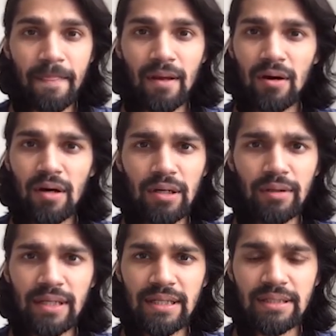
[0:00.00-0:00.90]
or you
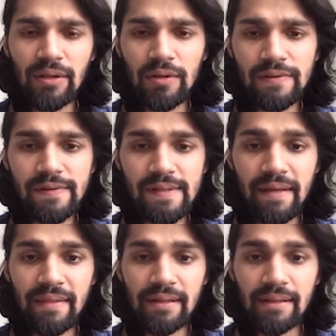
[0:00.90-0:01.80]
can also
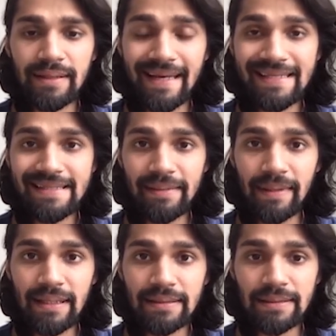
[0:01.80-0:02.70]
say the next
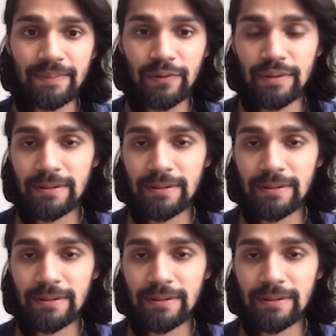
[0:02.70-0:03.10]
immediate support.